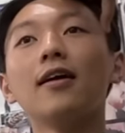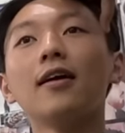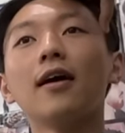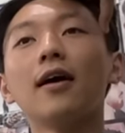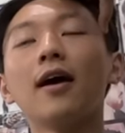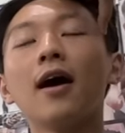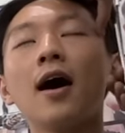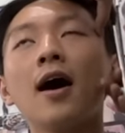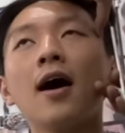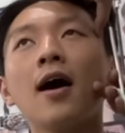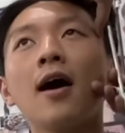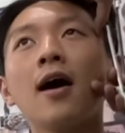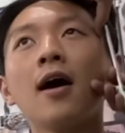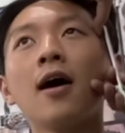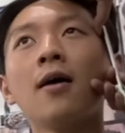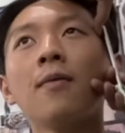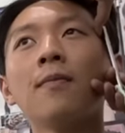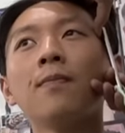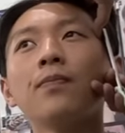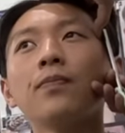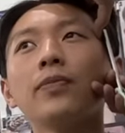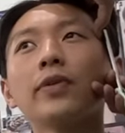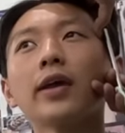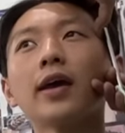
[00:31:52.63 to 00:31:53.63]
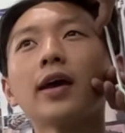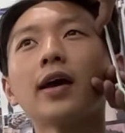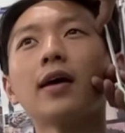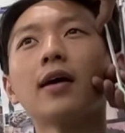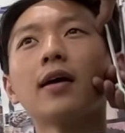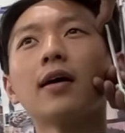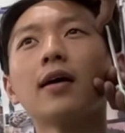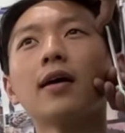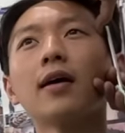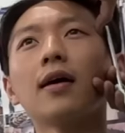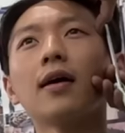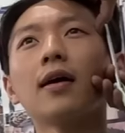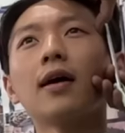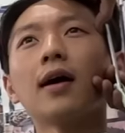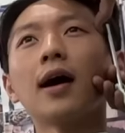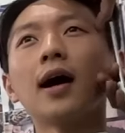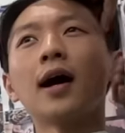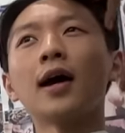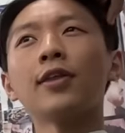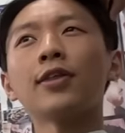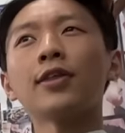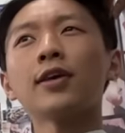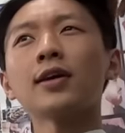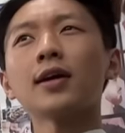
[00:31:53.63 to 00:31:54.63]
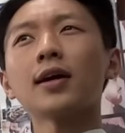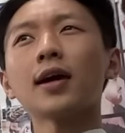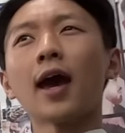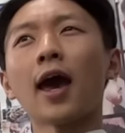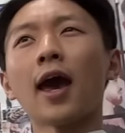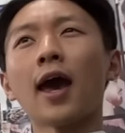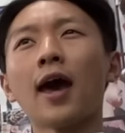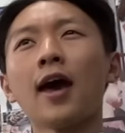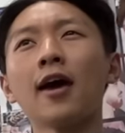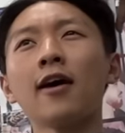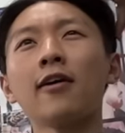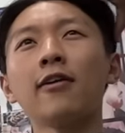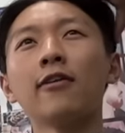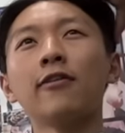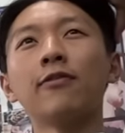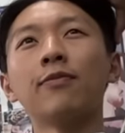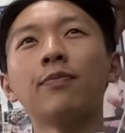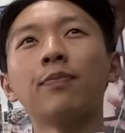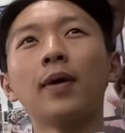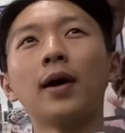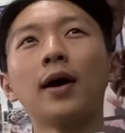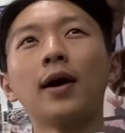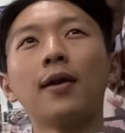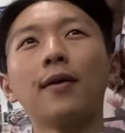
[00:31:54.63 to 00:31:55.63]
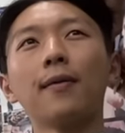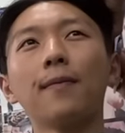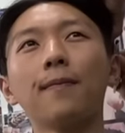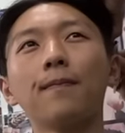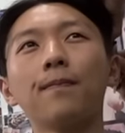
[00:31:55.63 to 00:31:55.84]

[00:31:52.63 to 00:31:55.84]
a I think have, but